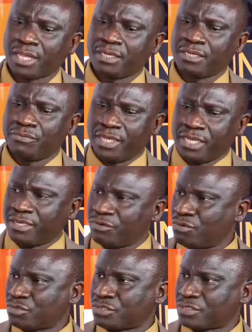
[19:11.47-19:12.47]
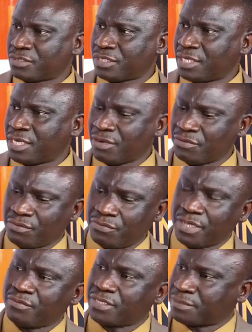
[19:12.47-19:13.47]
The way it goes, now the
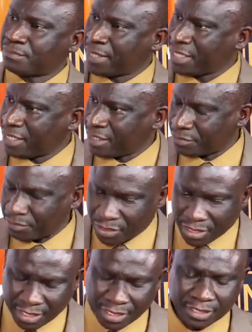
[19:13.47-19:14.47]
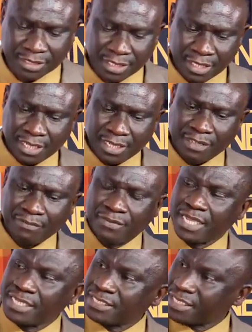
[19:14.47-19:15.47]
way we spend this money is, if
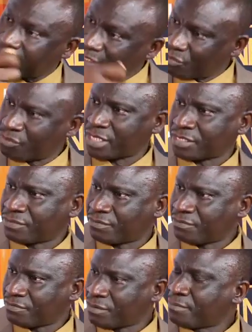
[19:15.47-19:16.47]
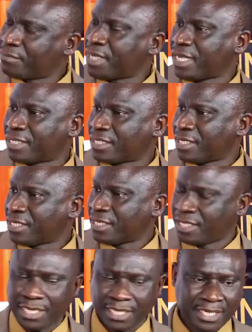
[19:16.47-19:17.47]
there is a request from health
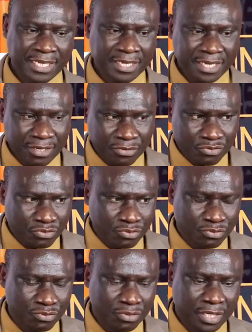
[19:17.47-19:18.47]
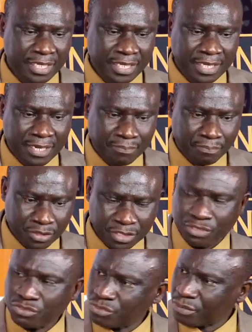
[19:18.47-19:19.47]
that they need to either
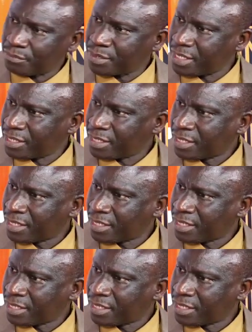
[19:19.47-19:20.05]
purchase something